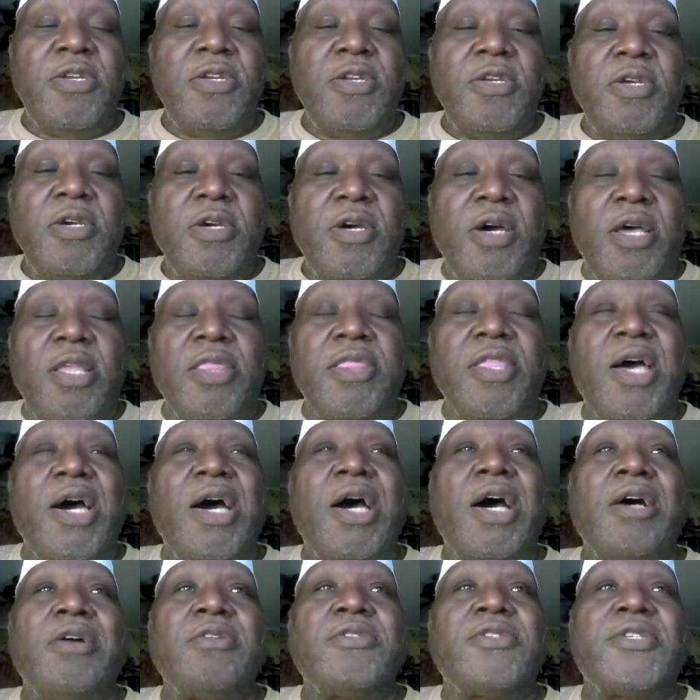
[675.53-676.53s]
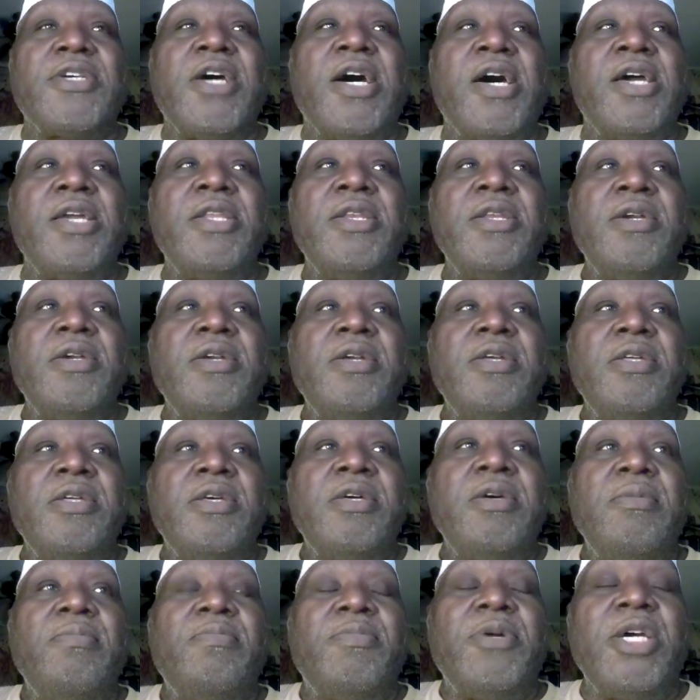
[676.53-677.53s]
Diana Kemi is one of
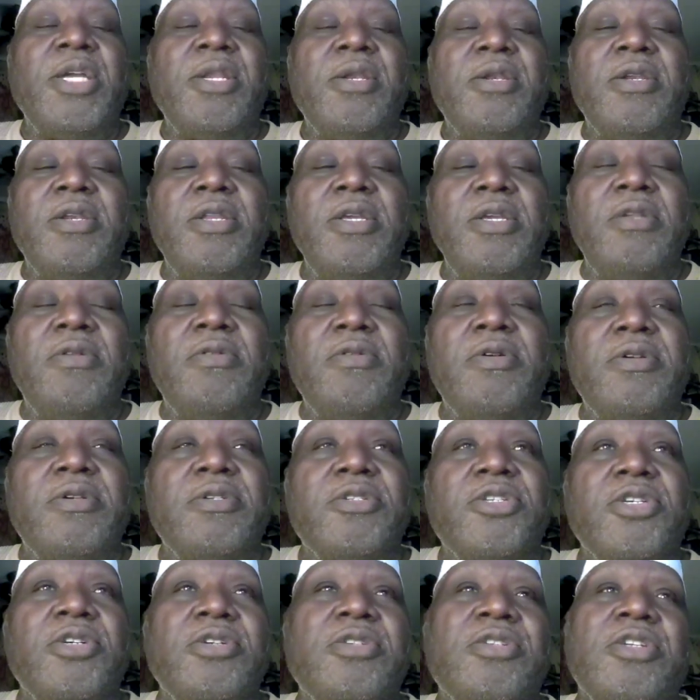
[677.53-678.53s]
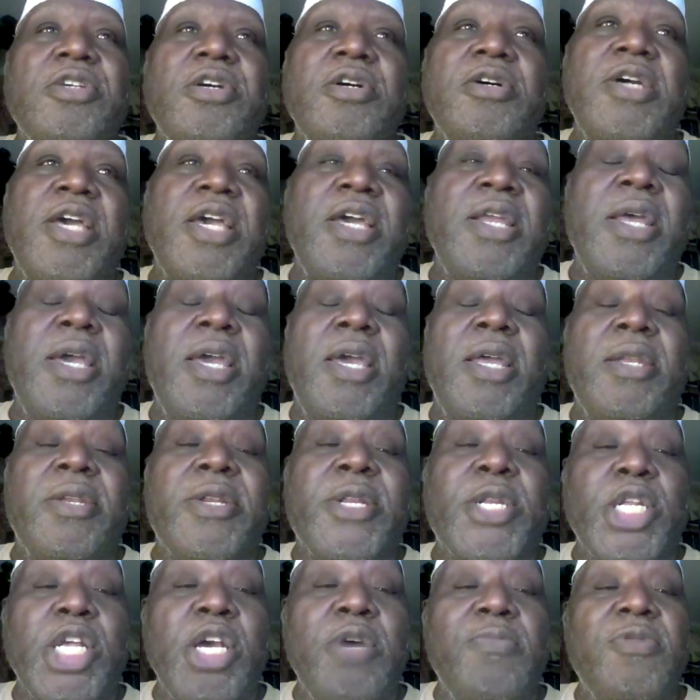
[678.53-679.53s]
the most unpretentious people
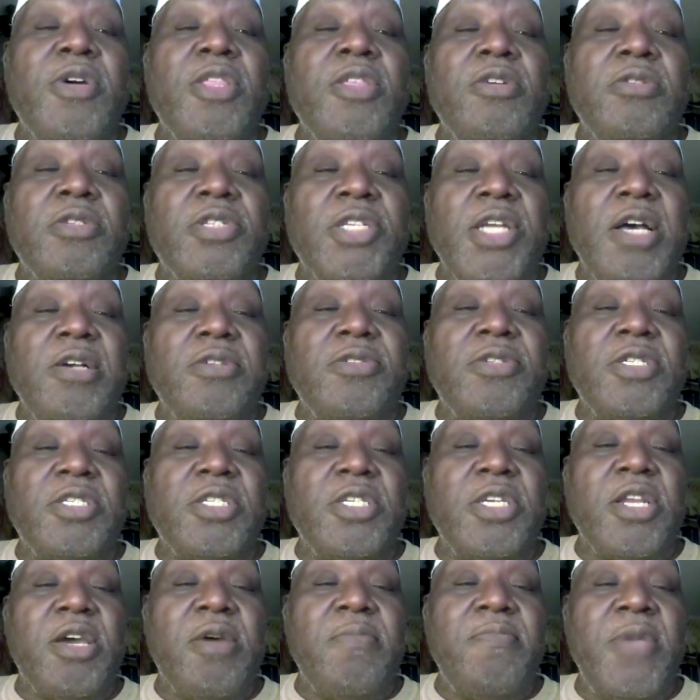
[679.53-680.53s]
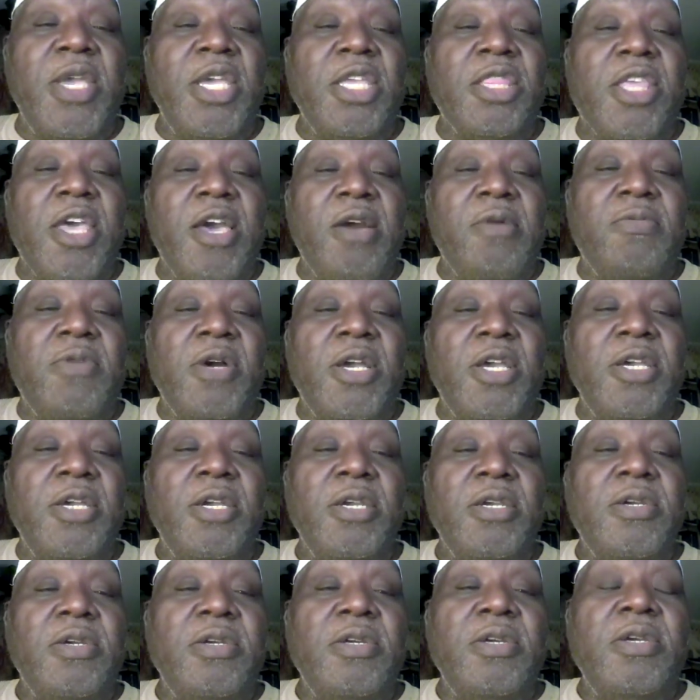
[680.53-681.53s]
on Facebook. She's not claiming to be
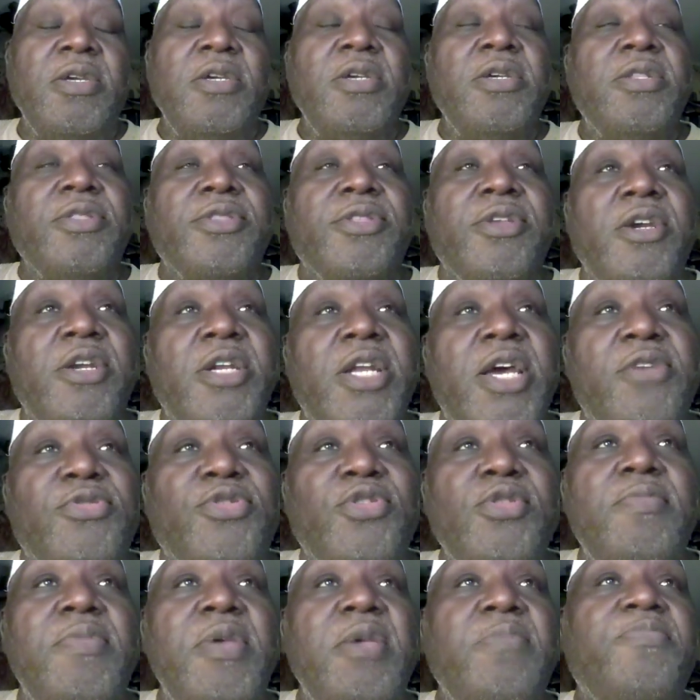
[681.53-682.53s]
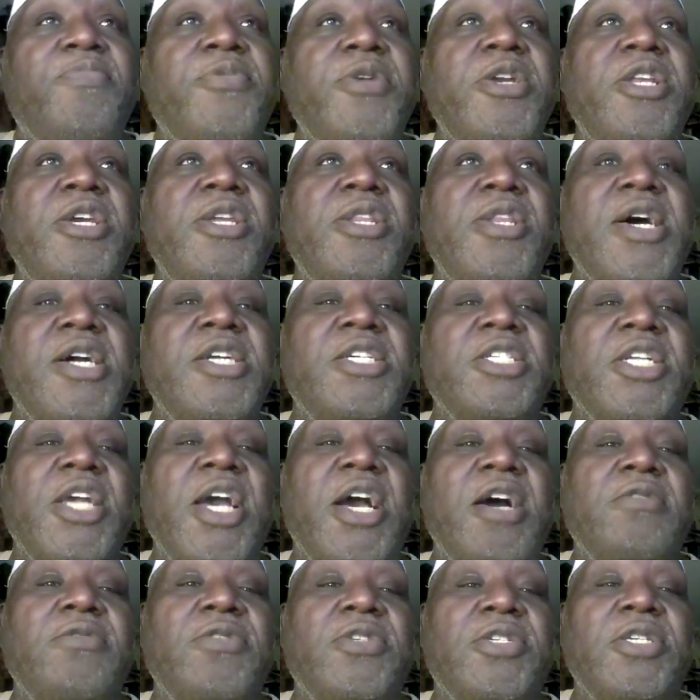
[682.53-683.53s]
building a
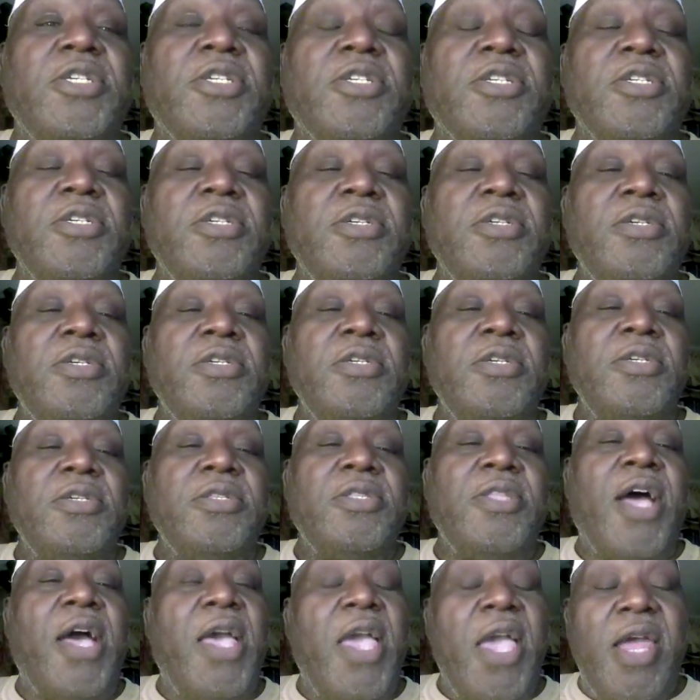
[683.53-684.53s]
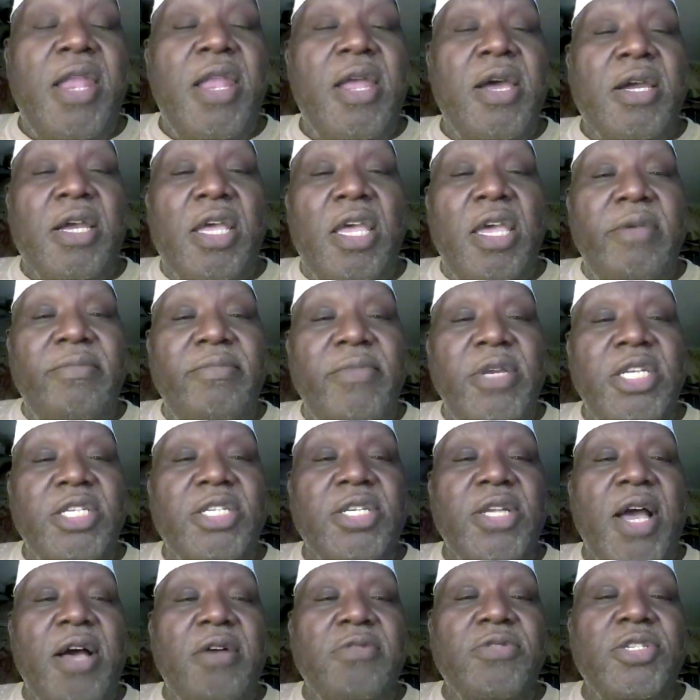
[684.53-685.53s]
villa or a mansion or a
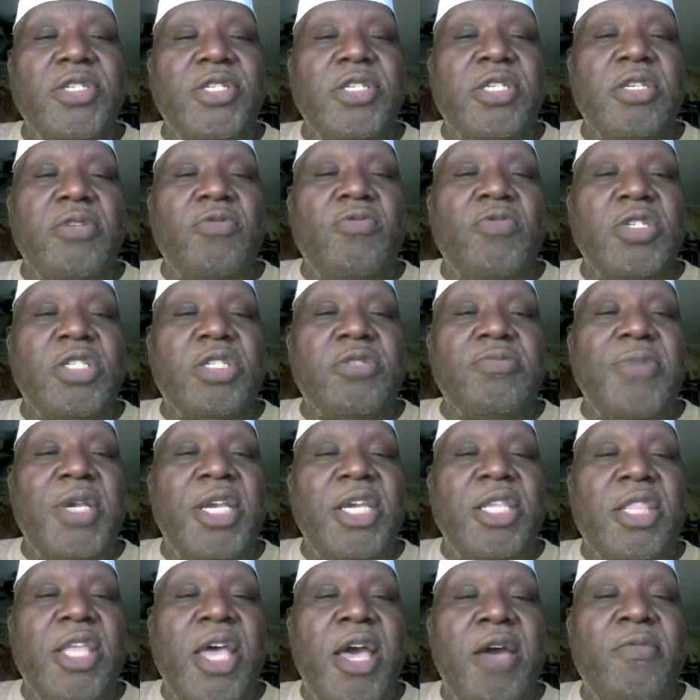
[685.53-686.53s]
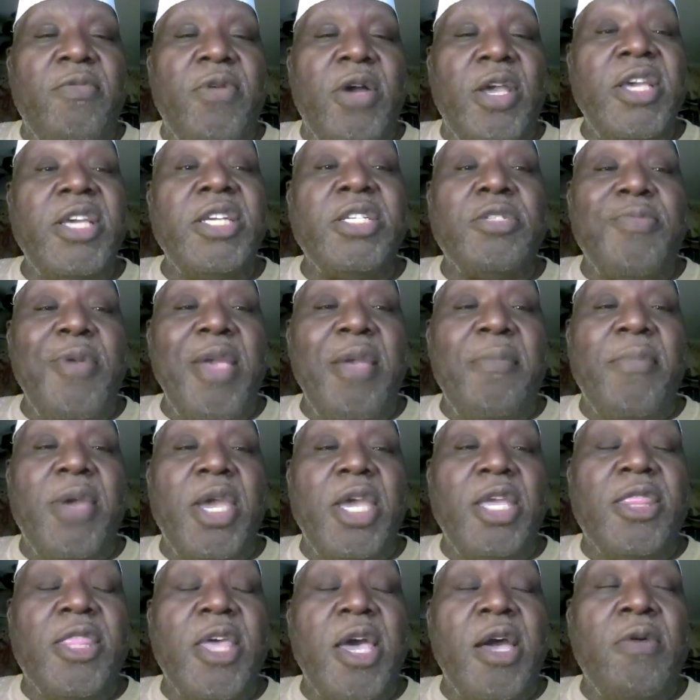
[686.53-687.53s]
rancho. She's building
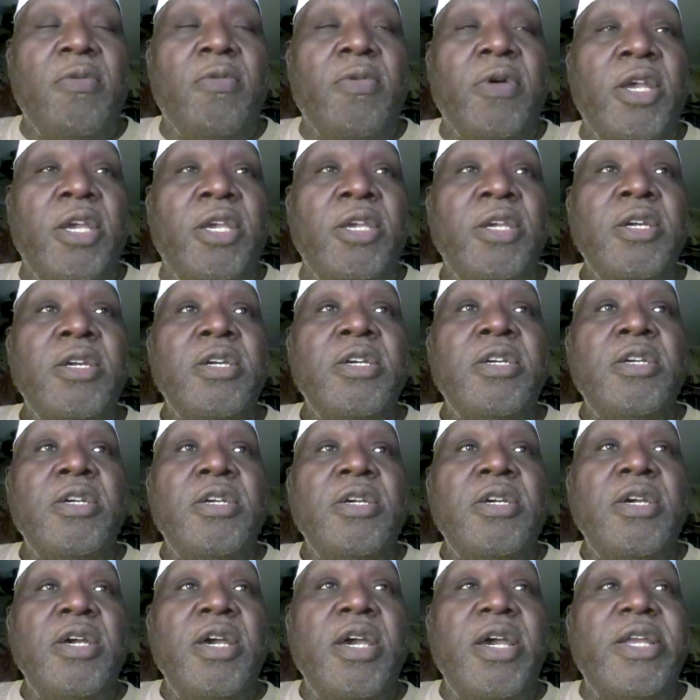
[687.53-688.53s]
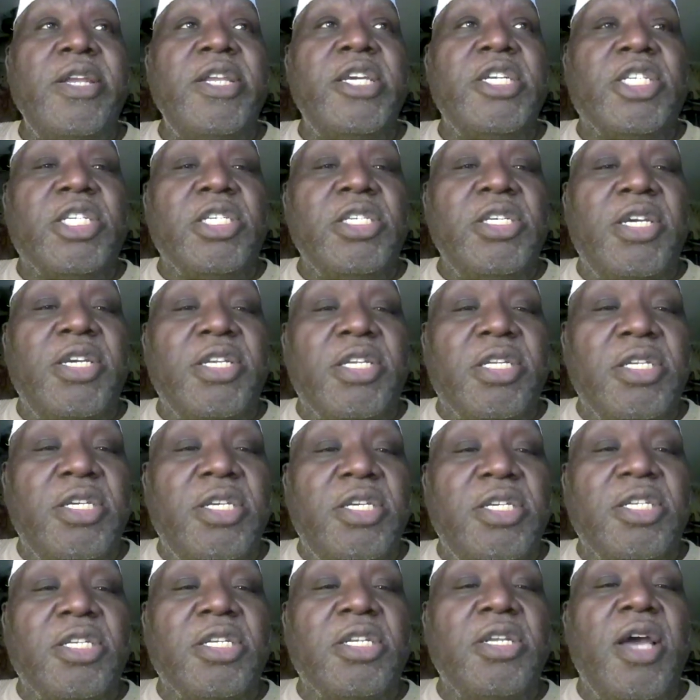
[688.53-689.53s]
a comfortable little cottage for
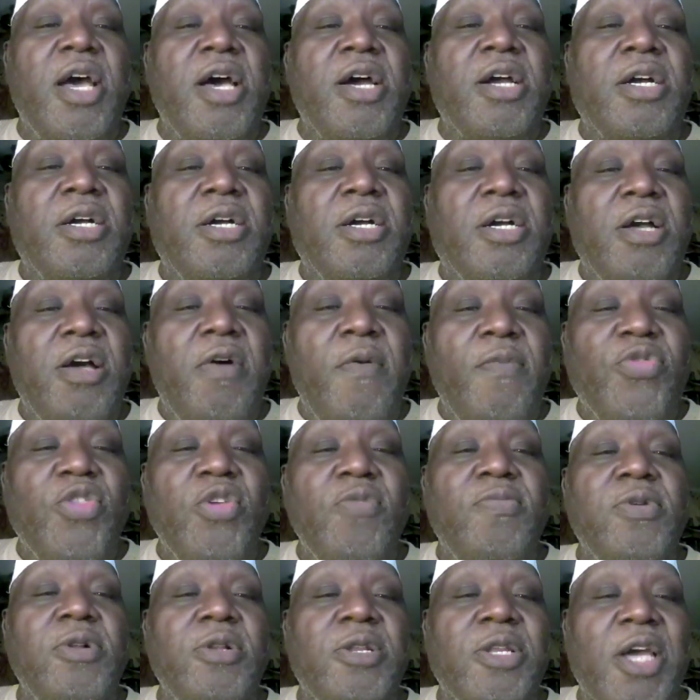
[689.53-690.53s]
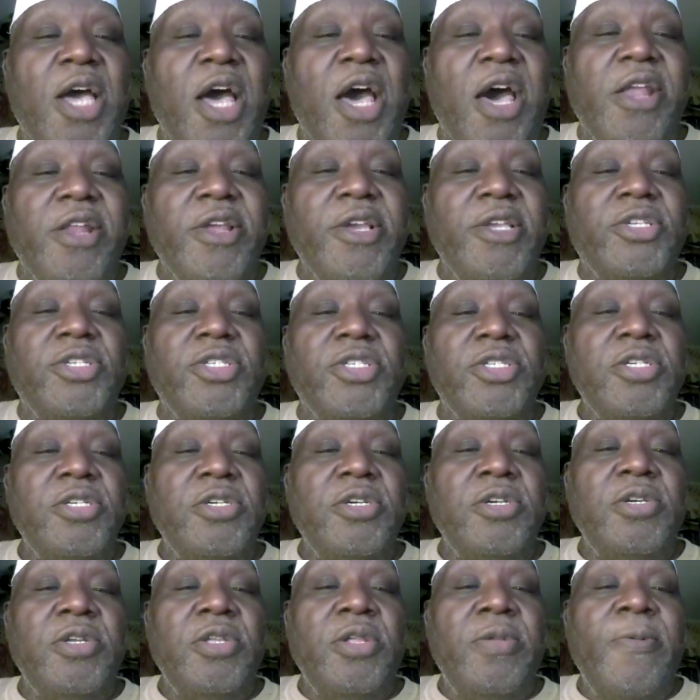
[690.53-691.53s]
herself. And she may expand it
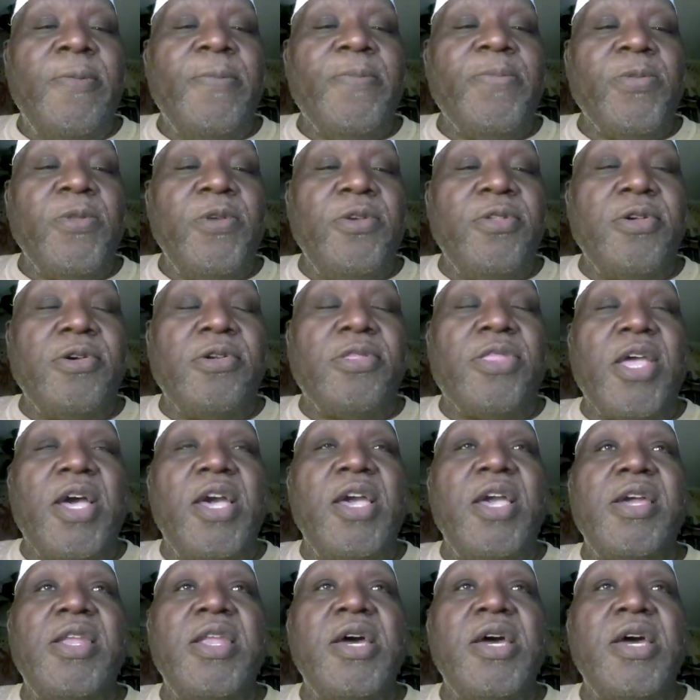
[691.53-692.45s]
later on or she may not.